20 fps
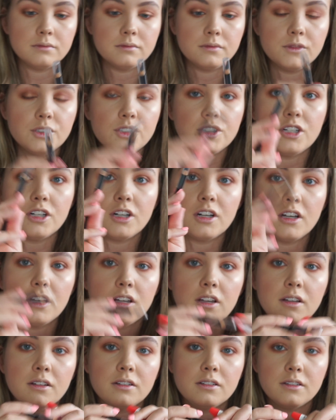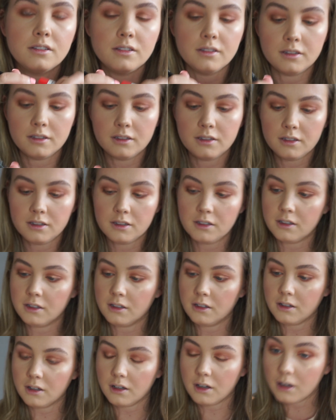it's like a
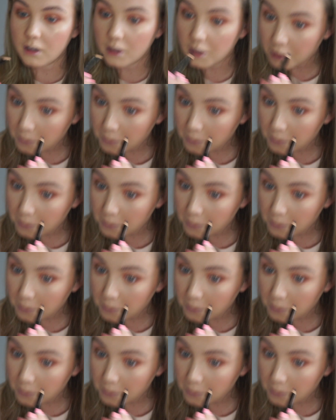eye